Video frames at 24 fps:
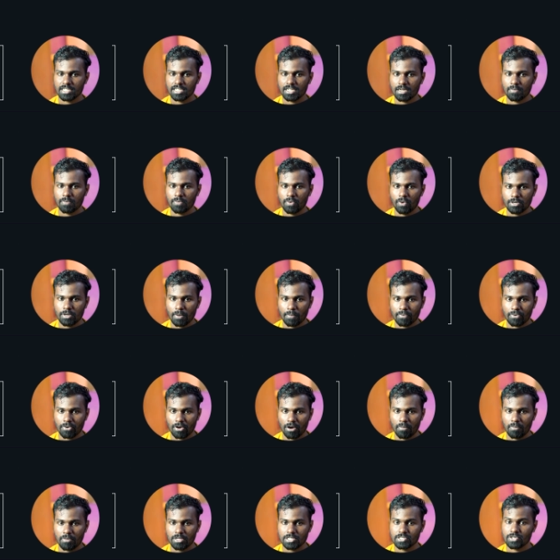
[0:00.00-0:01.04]
see about
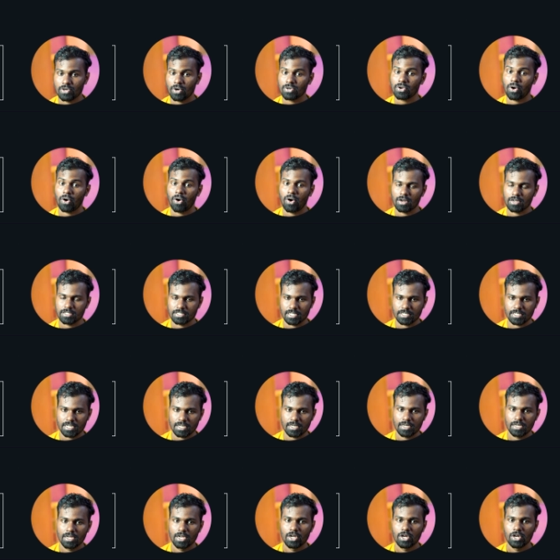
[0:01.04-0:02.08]

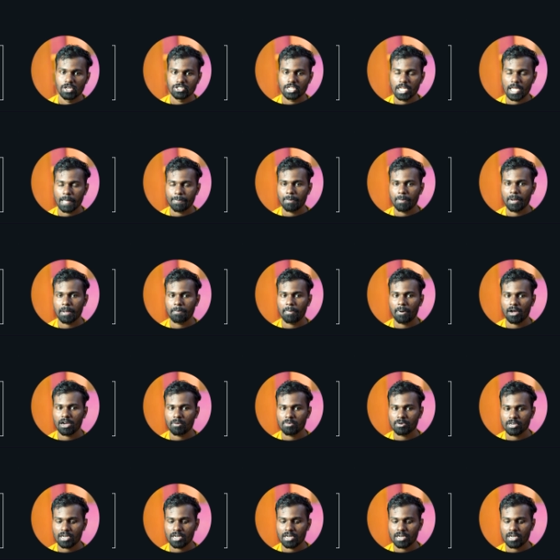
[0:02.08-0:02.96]
promise.allSettled. So, if you want